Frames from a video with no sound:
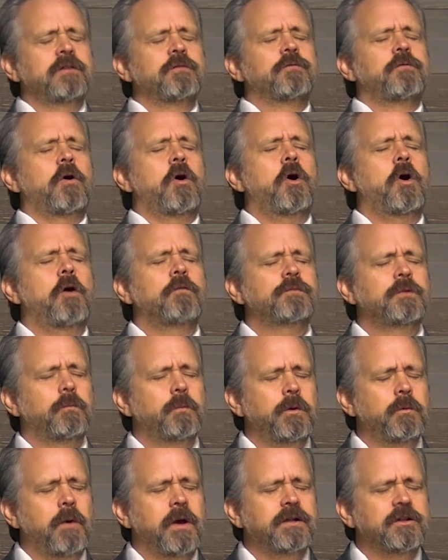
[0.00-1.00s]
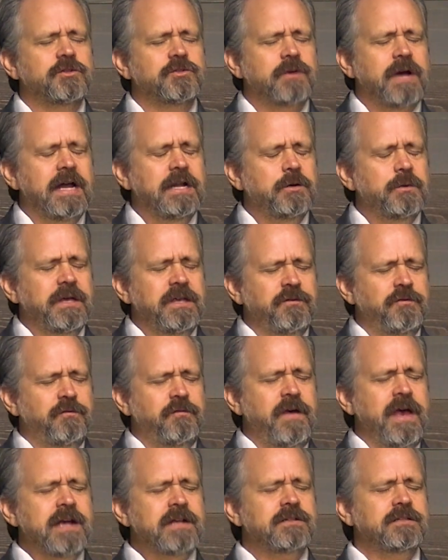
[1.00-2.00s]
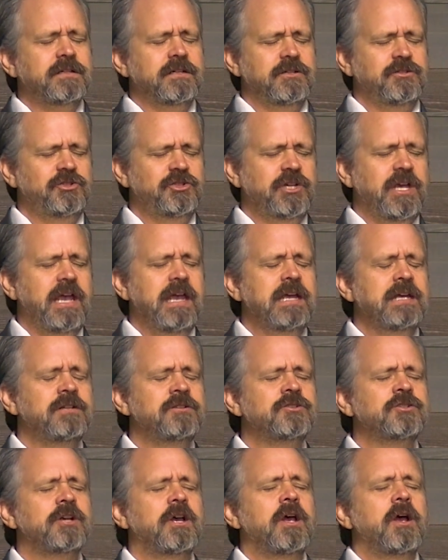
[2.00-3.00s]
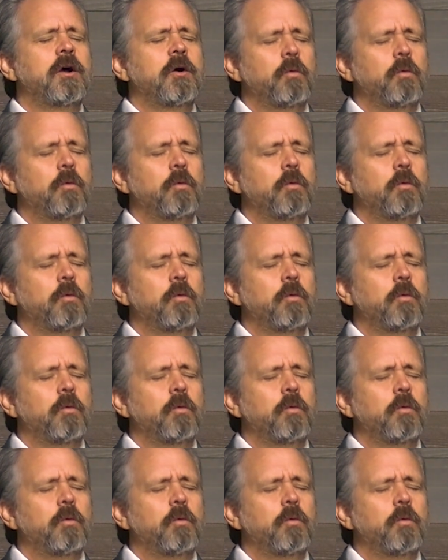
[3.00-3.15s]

involved and we want to try to effect change